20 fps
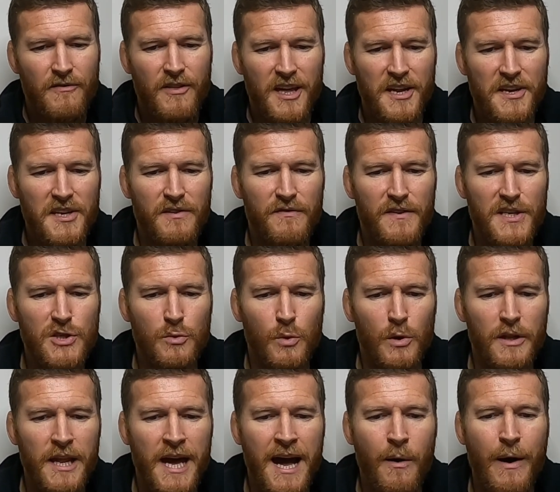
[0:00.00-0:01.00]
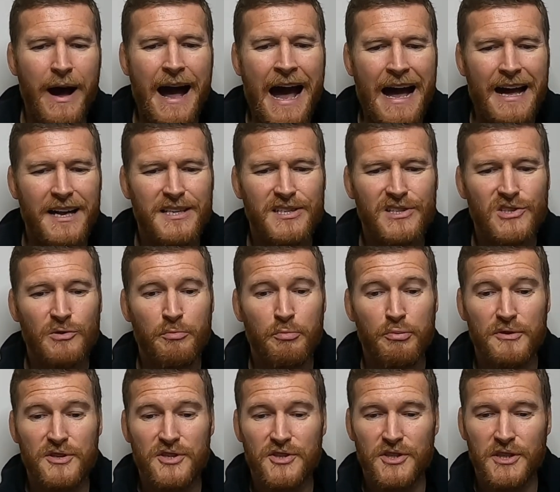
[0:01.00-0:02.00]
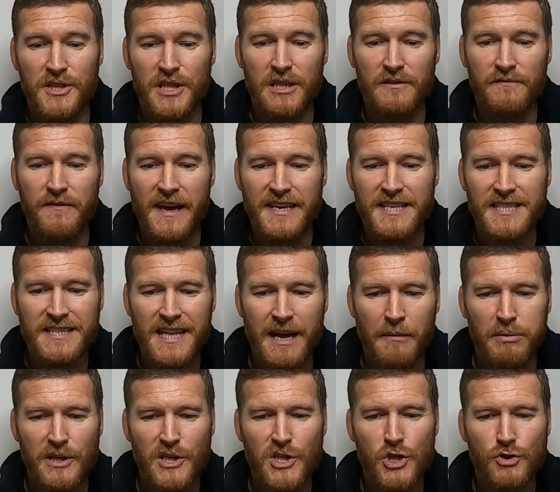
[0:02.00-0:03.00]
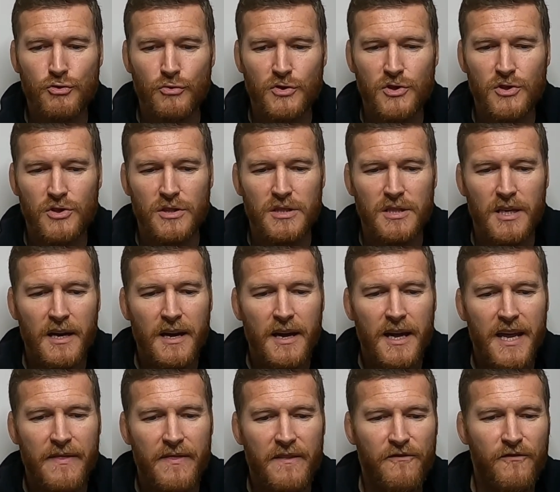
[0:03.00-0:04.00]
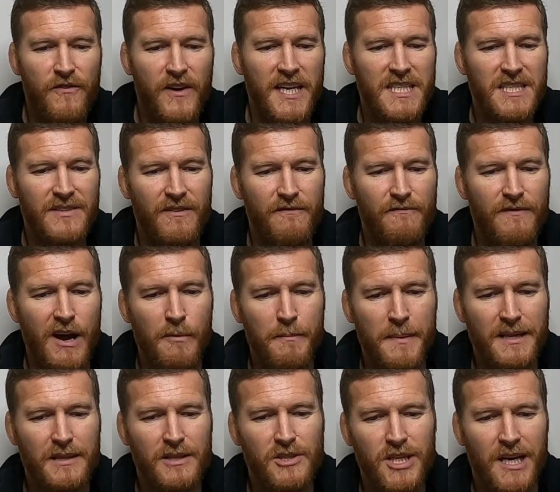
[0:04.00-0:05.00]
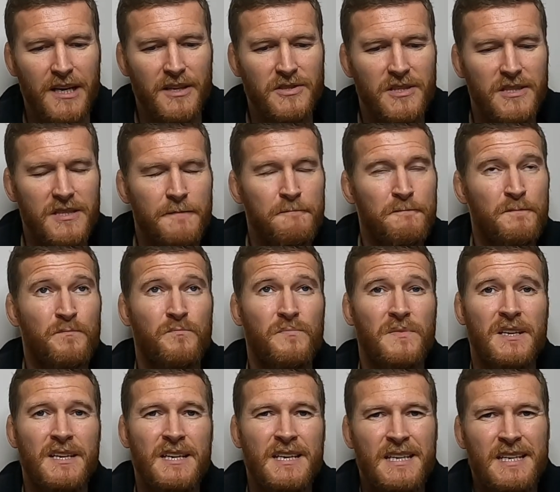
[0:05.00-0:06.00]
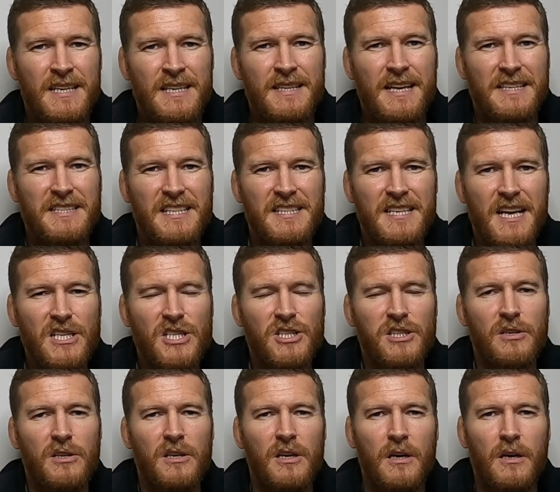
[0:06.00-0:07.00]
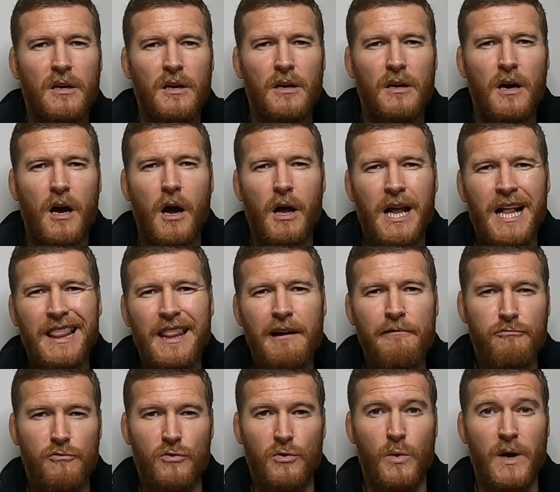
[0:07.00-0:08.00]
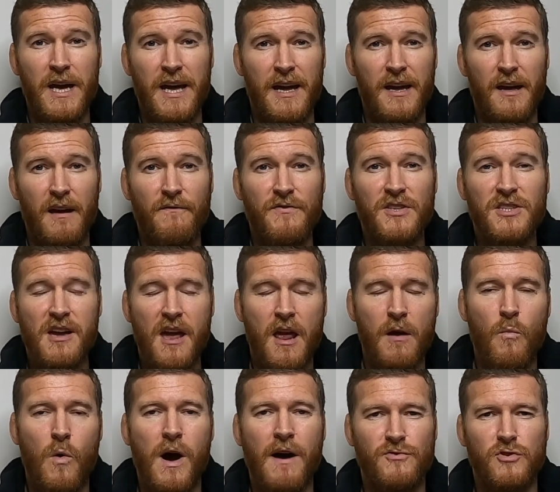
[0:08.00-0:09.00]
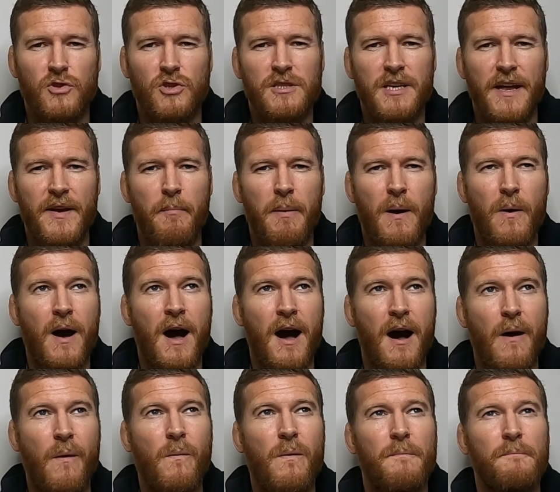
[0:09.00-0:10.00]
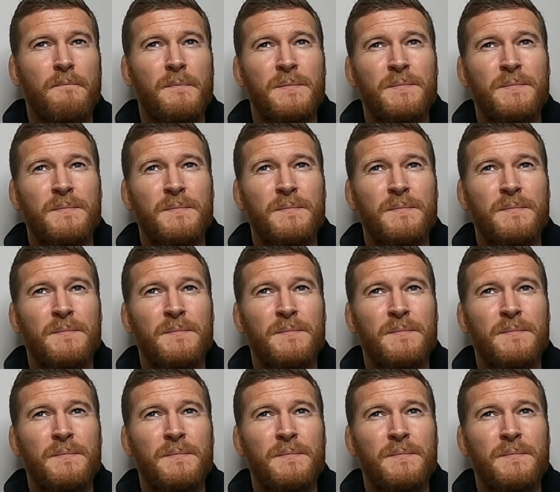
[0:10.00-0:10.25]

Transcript: the individual now acts to preserve established structures in the face of environmental challenges. That's essentially a cleverer way of saying what I've just said about how